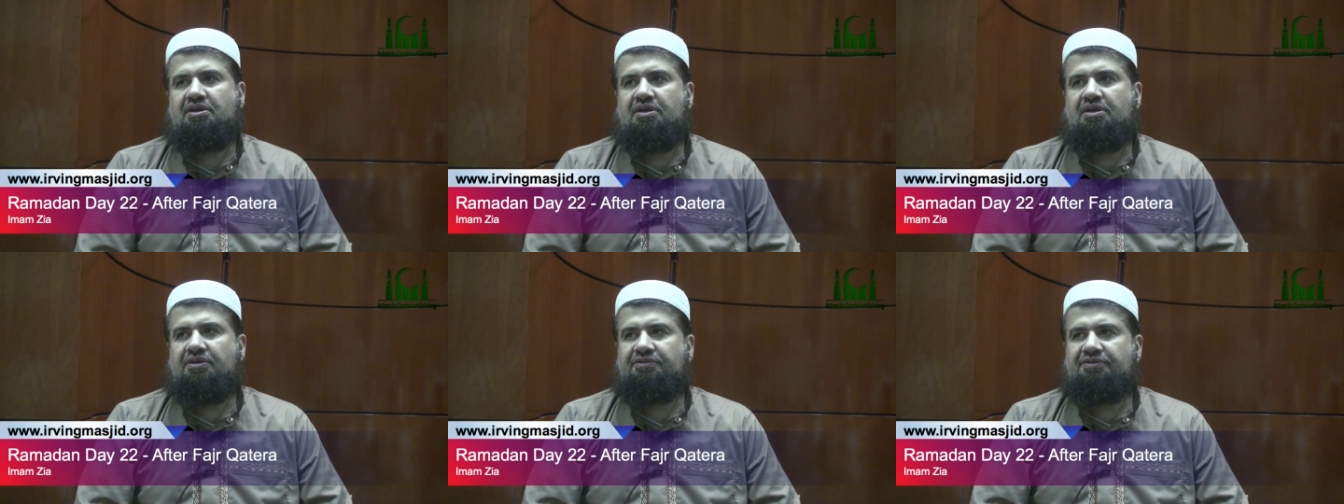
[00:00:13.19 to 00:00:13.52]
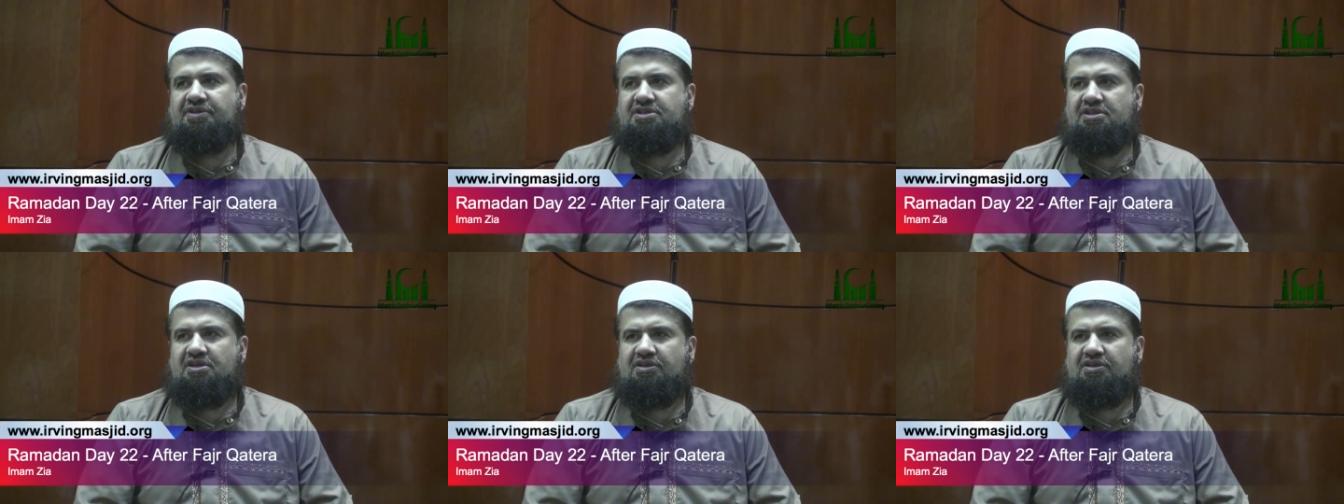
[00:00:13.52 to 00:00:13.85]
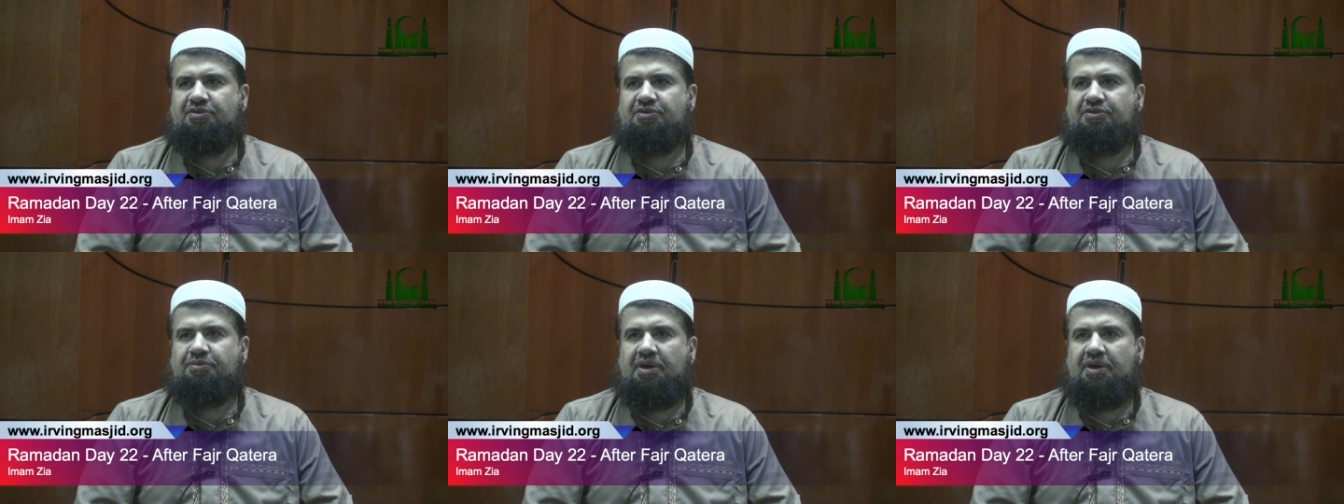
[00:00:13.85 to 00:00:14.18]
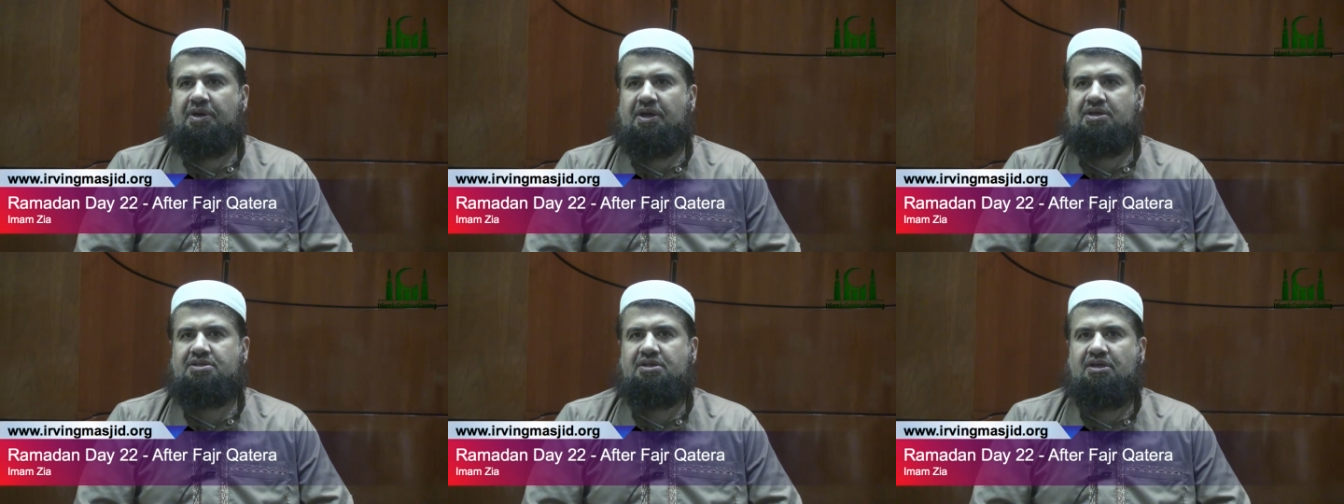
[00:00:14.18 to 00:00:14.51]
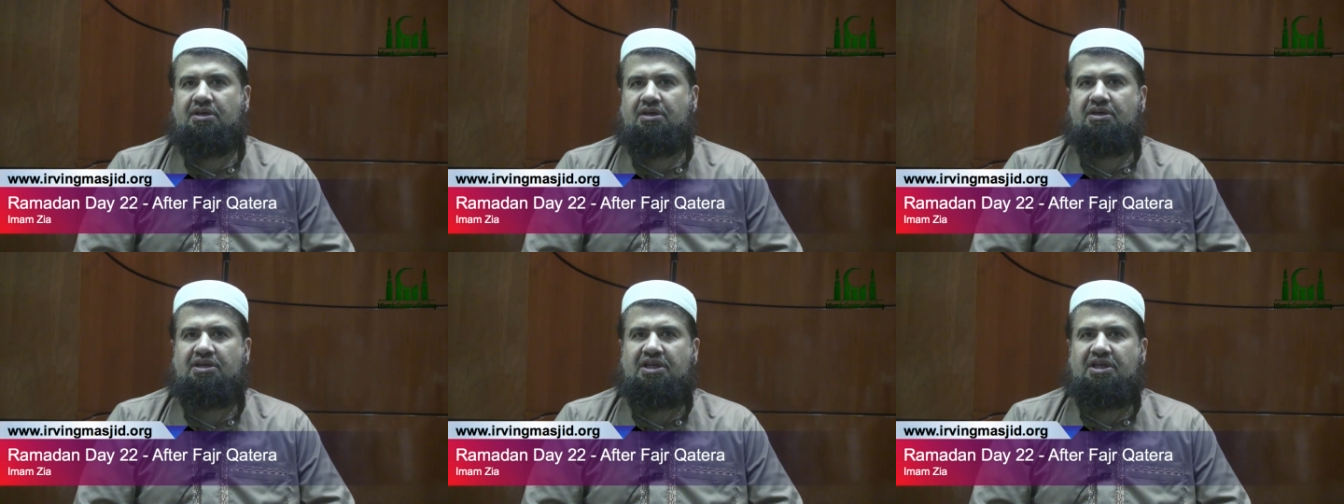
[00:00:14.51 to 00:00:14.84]
visit us from
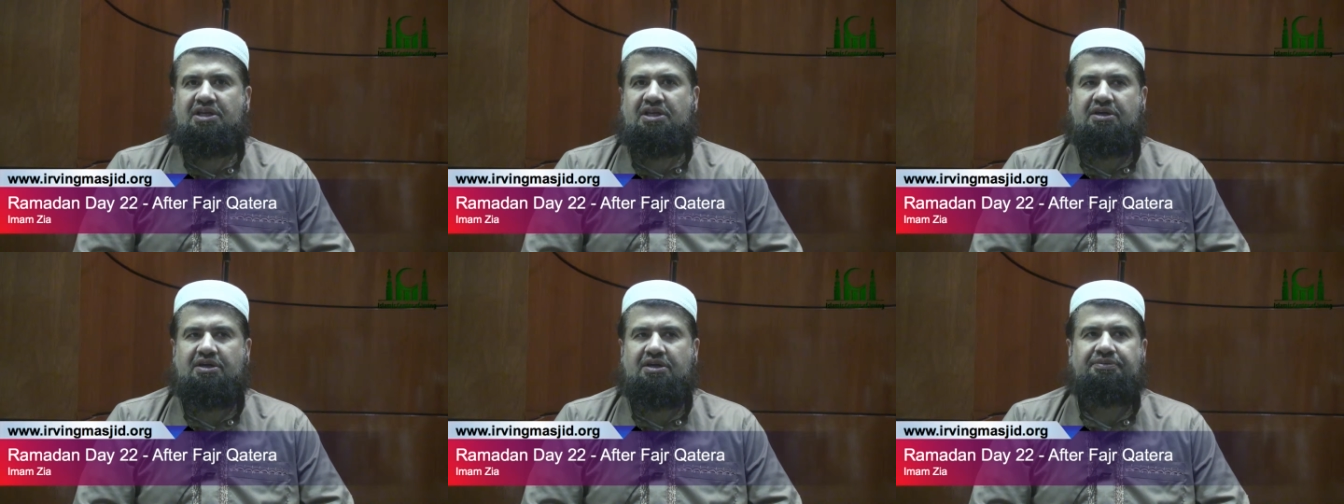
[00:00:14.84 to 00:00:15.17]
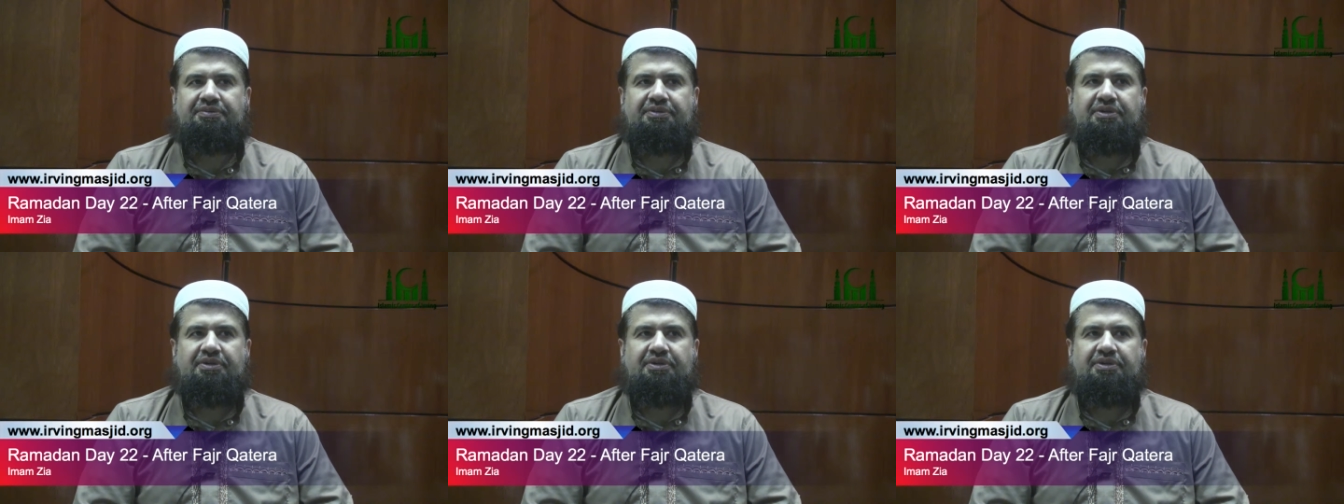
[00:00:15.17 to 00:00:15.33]
Pakistan and India,